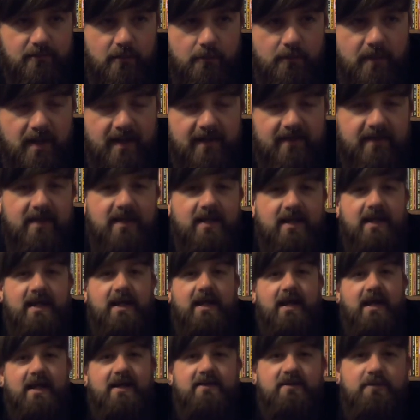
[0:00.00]
But back then it
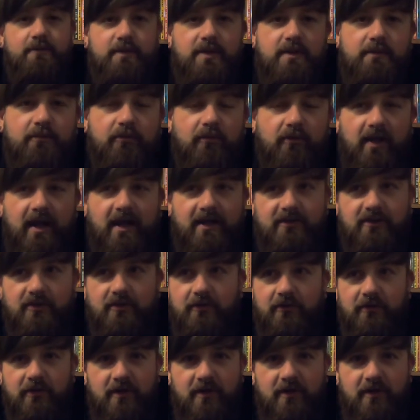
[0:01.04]
had to be practical.